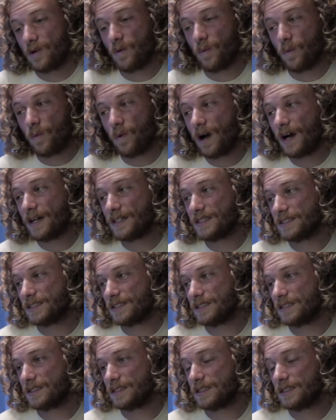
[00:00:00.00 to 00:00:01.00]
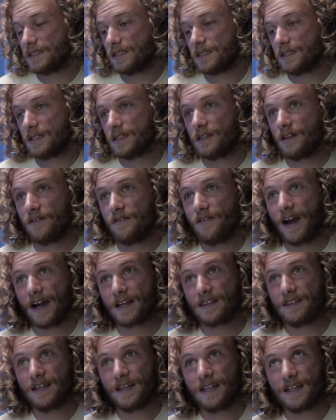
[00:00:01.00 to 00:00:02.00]
was the
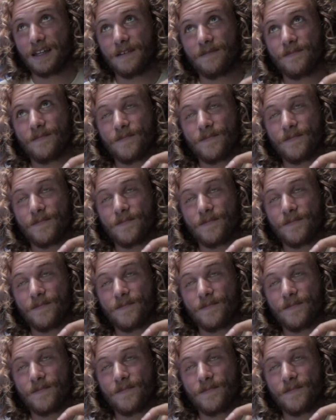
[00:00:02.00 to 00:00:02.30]
fact that